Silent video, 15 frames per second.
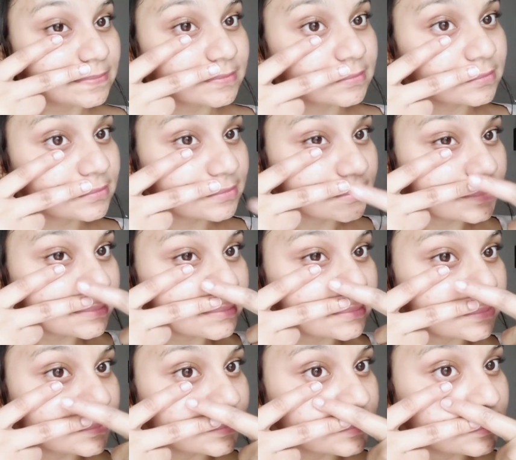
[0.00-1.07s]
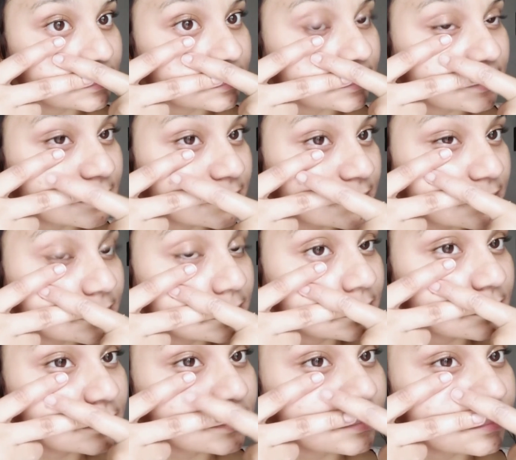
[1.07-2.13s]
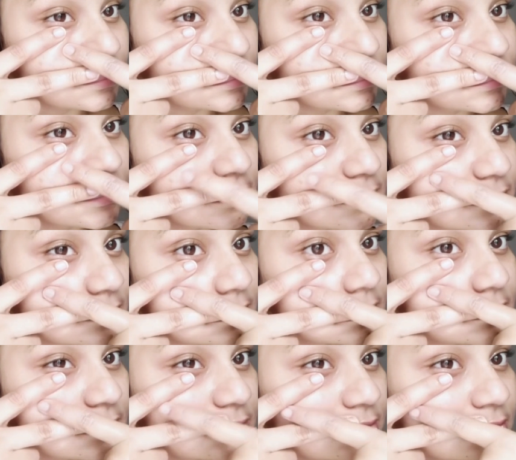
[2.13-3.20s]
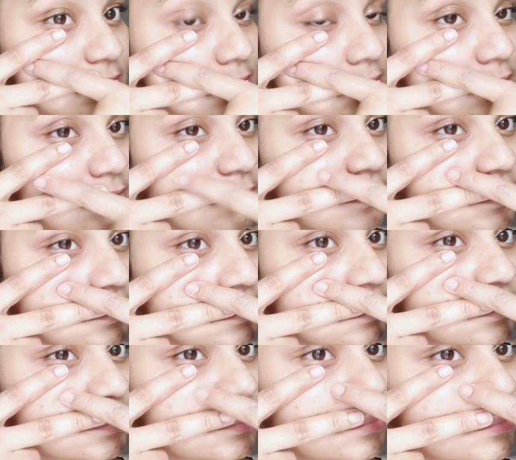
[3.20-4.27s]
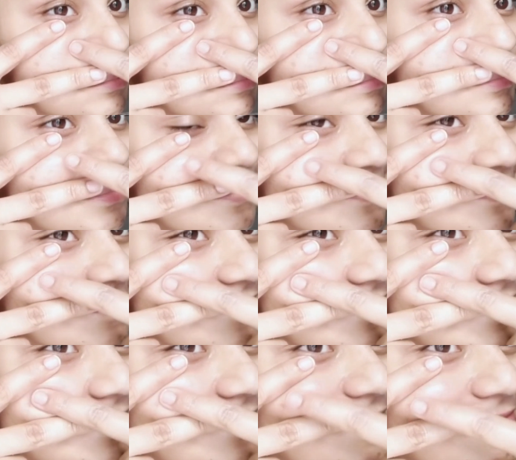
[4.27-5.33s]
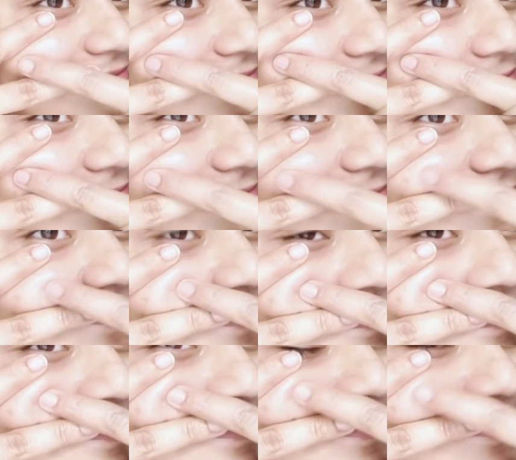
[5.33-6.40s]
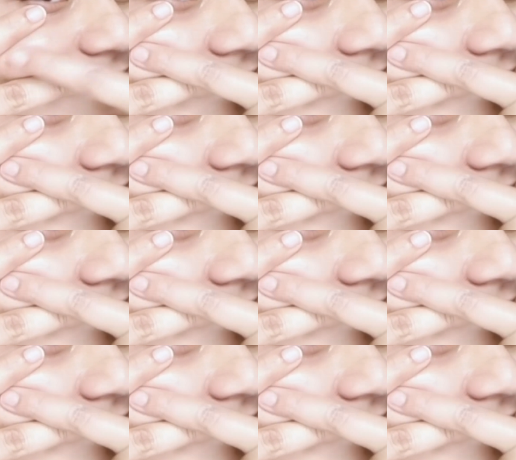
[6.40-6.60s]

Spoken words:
So for the next move, you're placing your index finger and middle finger